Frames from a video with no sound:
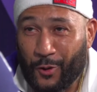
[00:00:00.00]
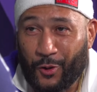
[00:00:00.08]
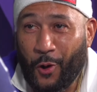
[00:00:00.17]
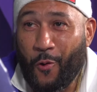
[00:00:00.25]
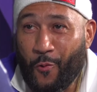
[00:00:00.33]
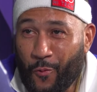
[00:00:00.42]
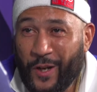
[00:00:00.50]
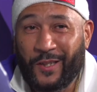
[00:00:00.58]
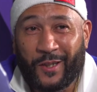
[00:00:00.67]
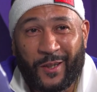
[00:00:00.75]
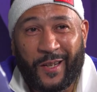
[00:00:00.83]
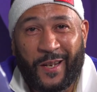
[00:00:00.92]
told
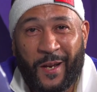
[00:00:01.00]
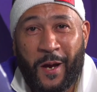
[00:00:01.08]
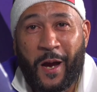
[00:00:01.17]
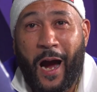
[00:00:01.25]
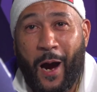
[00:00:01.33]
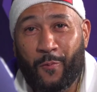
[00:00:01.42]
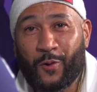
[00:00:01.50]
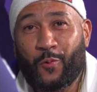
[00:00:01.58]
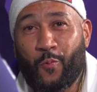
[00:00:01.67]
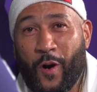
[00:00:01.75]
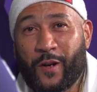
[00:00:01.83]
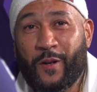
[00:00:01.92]
recently, I was
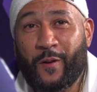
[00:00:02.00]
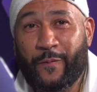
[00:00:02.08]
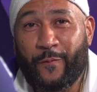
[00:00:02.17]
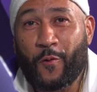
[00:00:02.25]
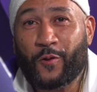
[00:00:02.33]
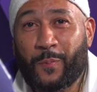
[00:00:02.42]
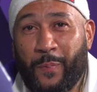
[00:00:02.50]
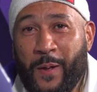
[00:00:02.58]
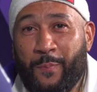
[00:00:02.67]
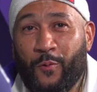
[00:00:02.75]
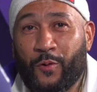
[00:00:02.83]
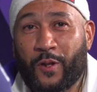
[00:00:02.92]
one of the first
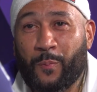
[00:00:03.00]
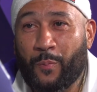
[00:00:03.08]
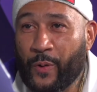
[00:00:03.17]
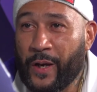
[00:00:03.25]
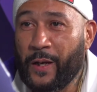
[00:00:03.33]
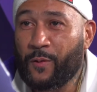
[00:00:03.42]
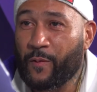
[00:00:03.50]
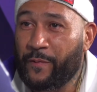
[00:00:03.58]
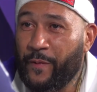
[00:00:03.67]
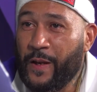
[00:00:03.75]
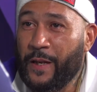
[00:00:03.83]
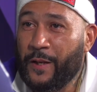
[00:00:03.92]
people to bring
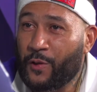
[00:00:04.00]
graffiti to